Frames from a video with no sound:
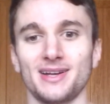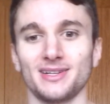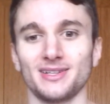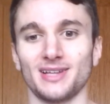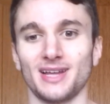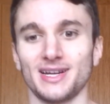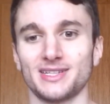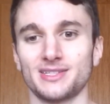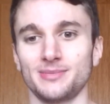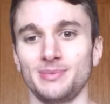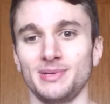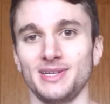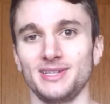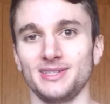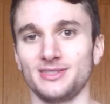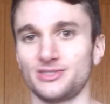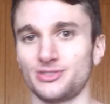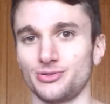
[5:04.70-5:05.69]
powder like
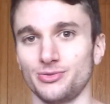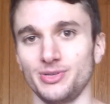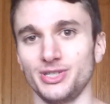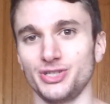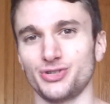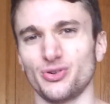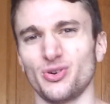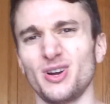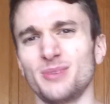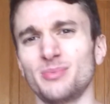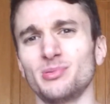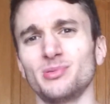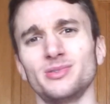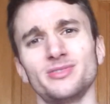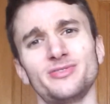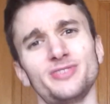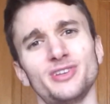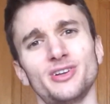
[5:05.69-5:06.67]
to be too
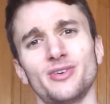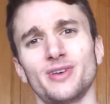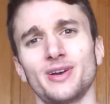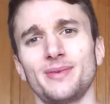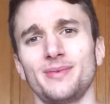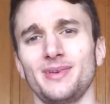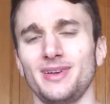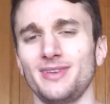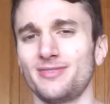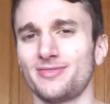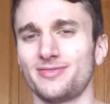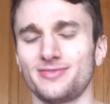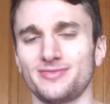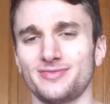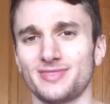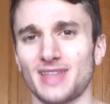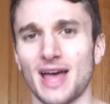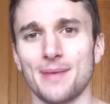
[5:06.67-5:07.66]
enjoyable, if you know what,
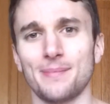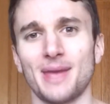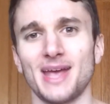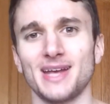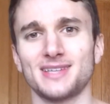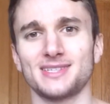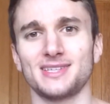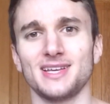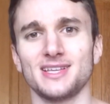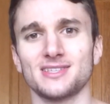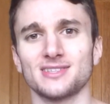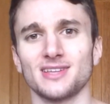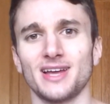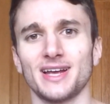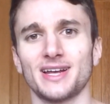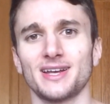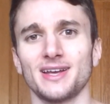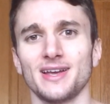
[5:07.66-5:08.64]
if that makes
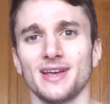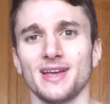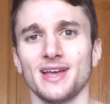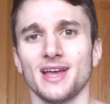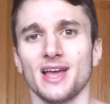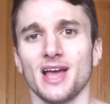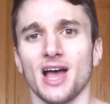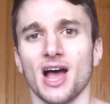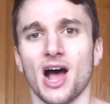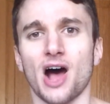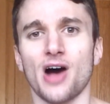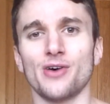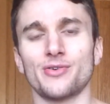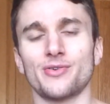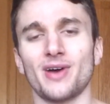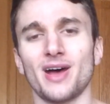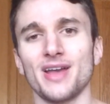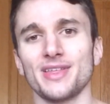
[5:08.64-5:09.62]
sense. Like,
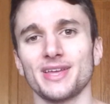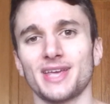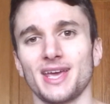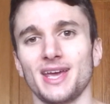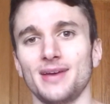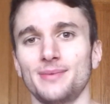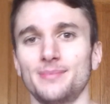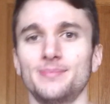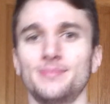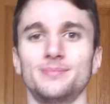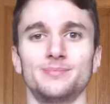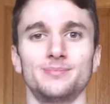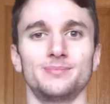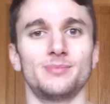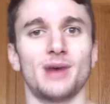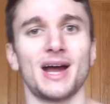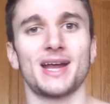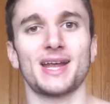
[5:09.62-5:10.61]
I would rather get
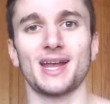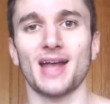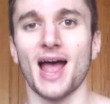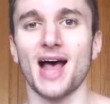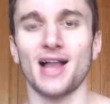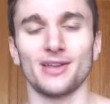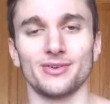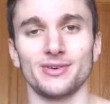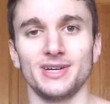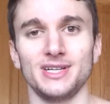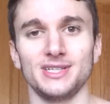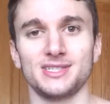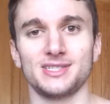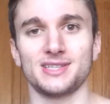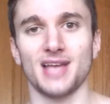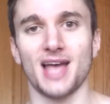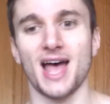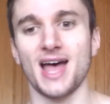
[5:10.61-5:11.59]
my
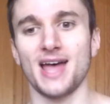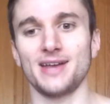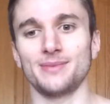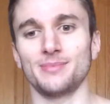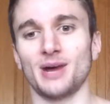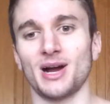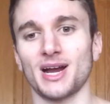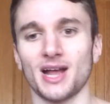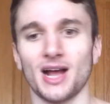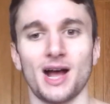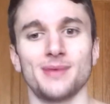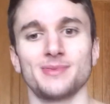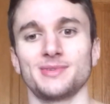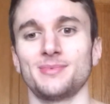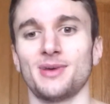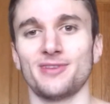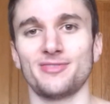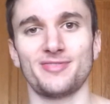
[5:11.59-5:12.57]
calories and my
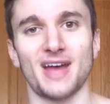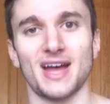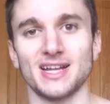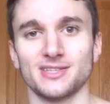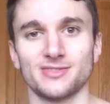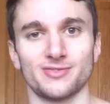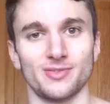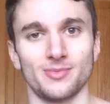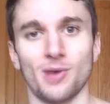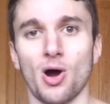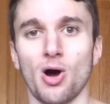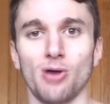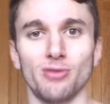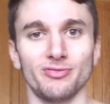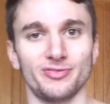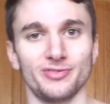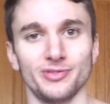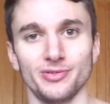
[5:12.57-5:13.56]
carbs and my fats from
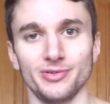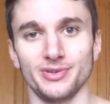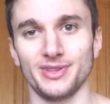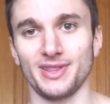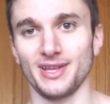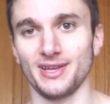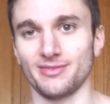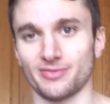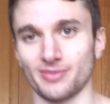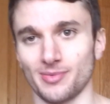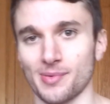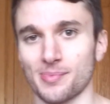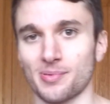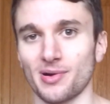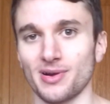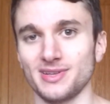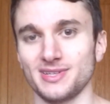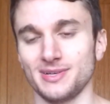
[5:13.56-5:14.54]
whole food than
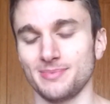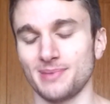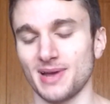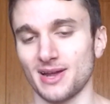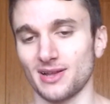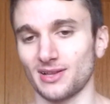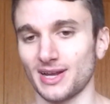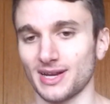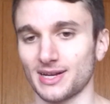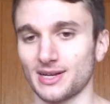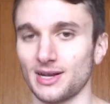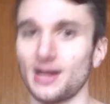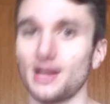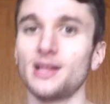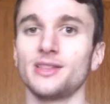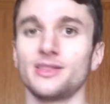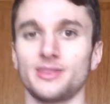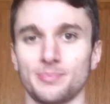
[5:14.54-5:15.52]
from a protein powder.
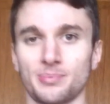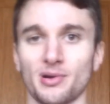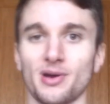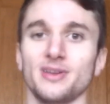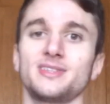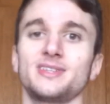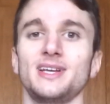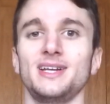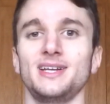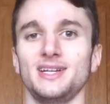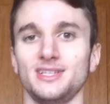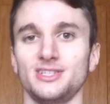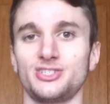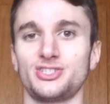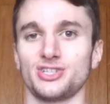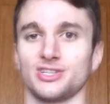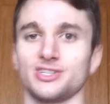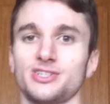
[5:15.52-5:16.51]
Like, the
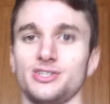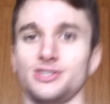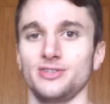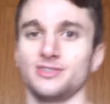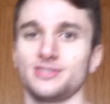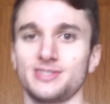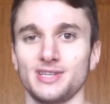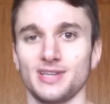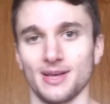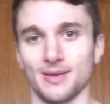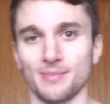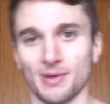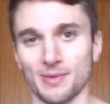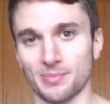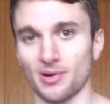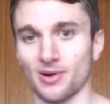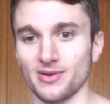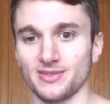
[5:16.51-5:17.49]
protein is just used to
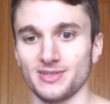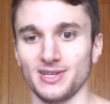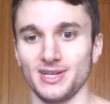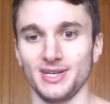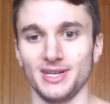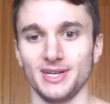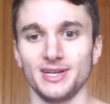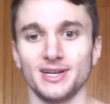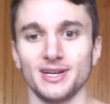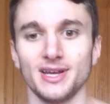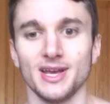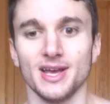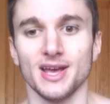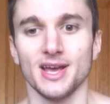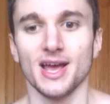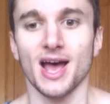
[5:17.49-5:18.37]
get my protein in.